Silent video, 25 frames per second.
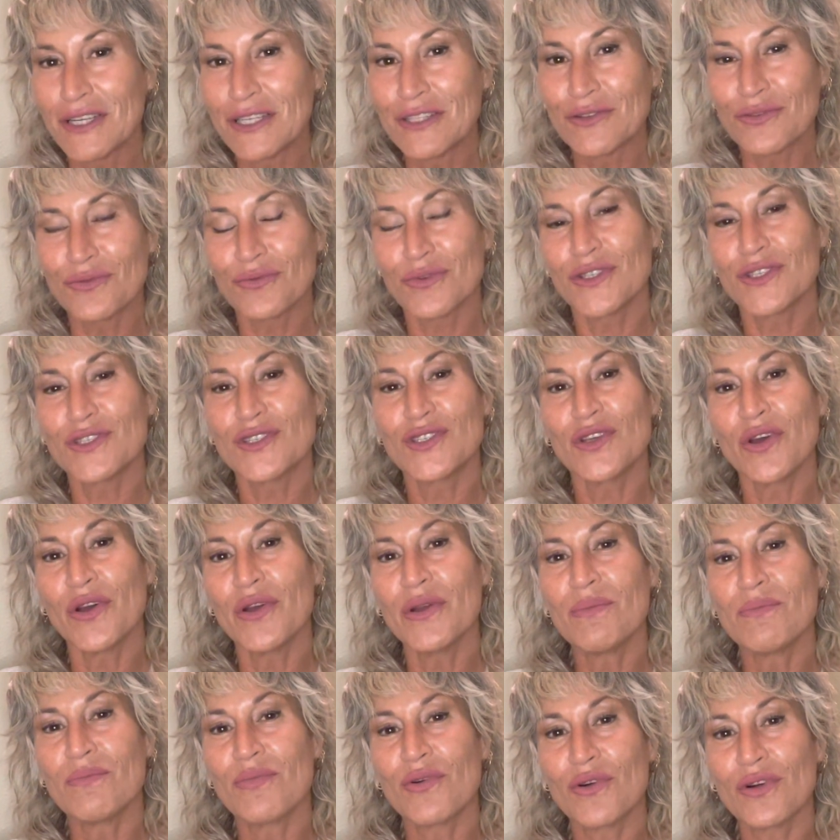was so
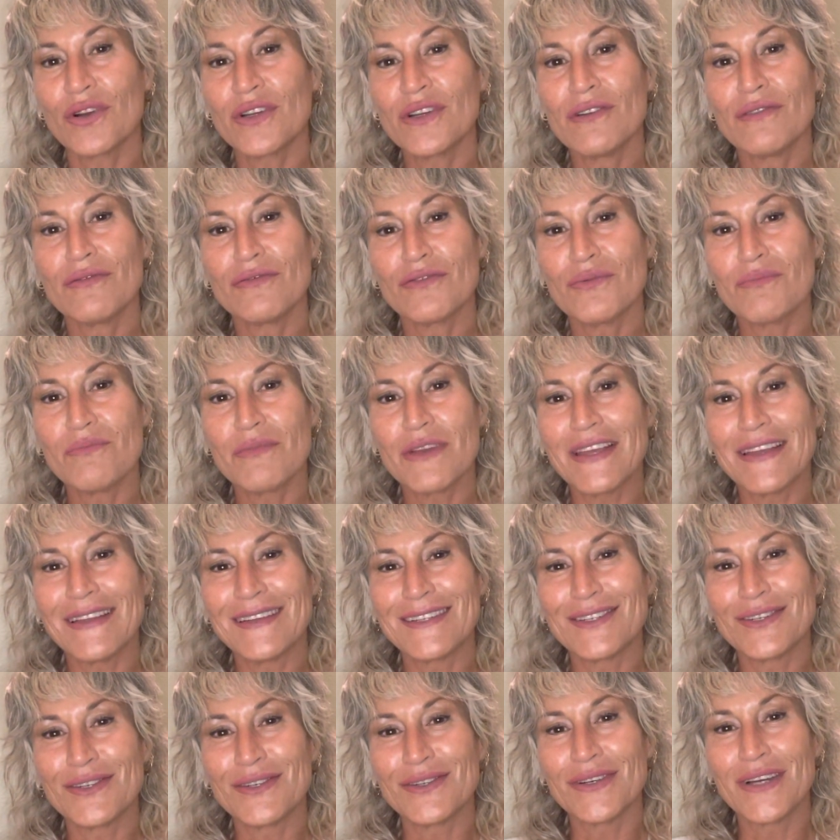important for me
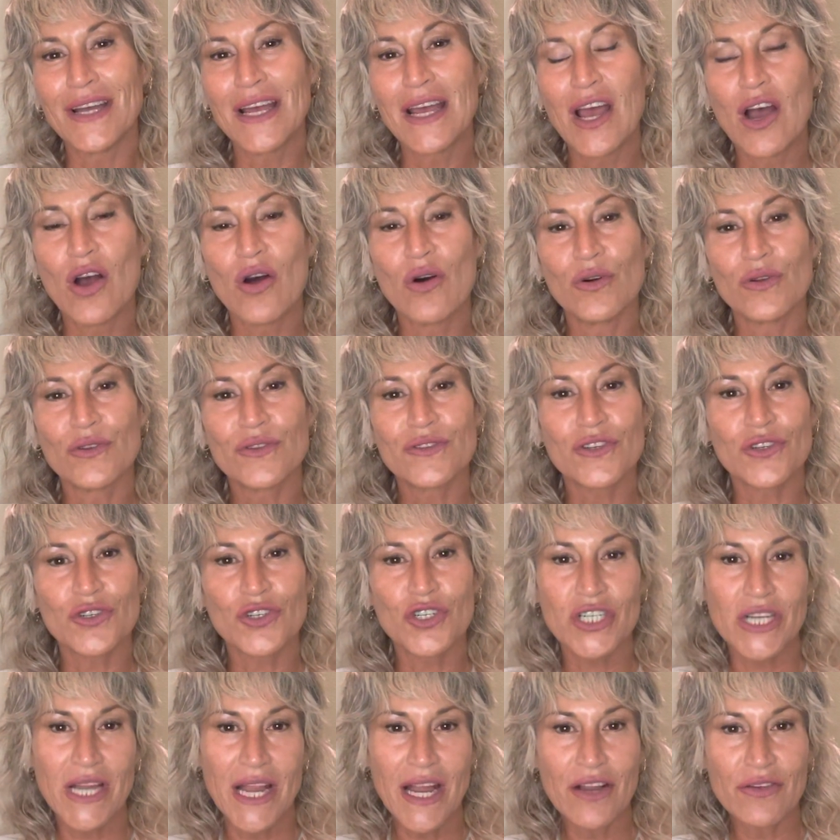to also
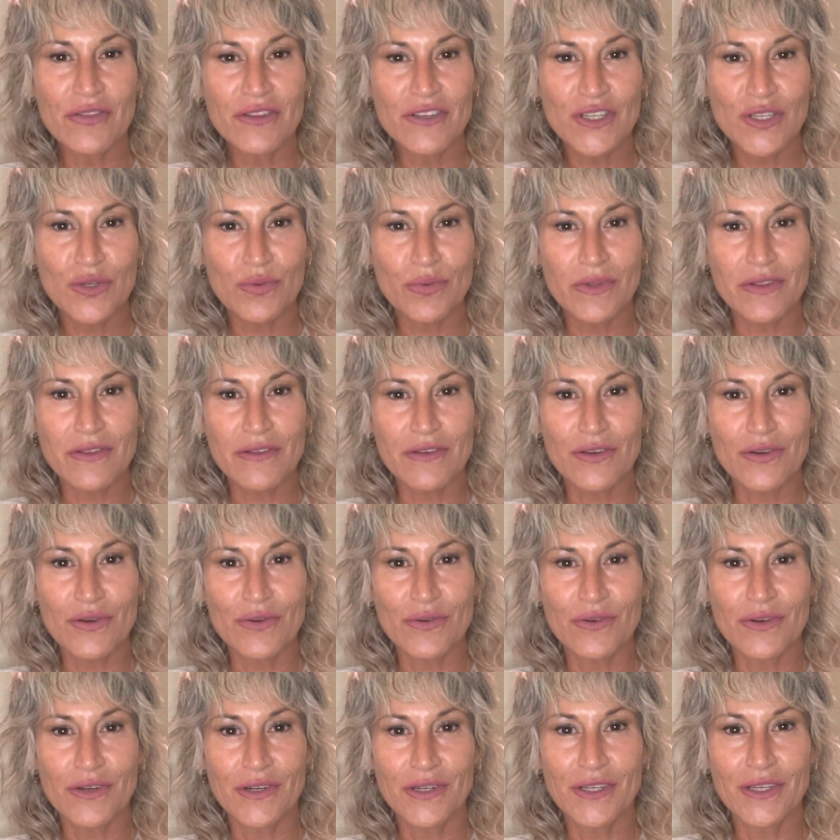share this with you,
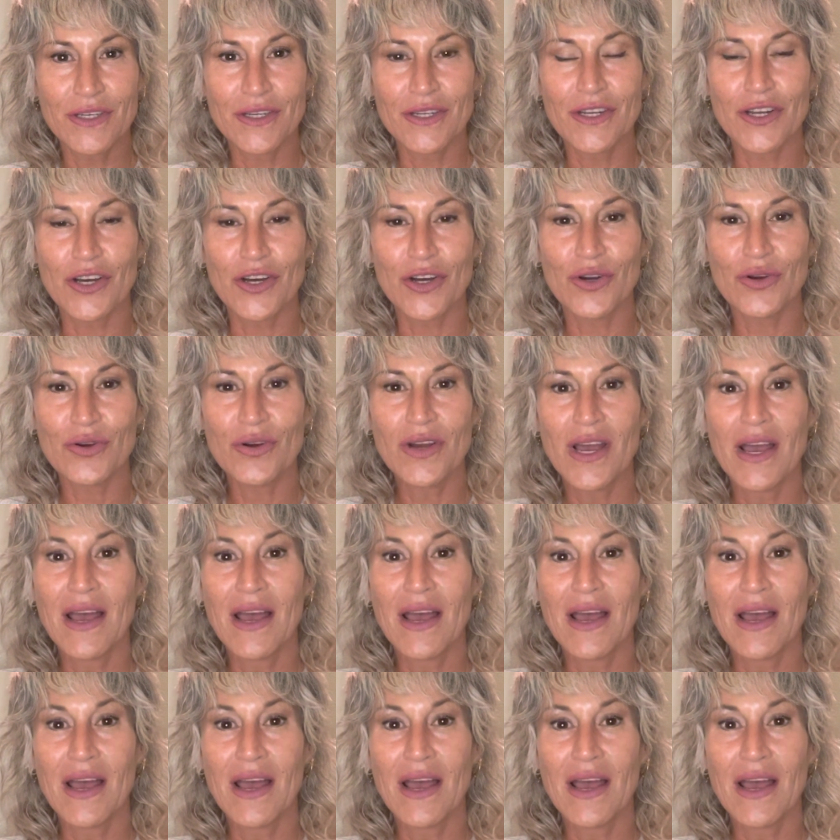you know.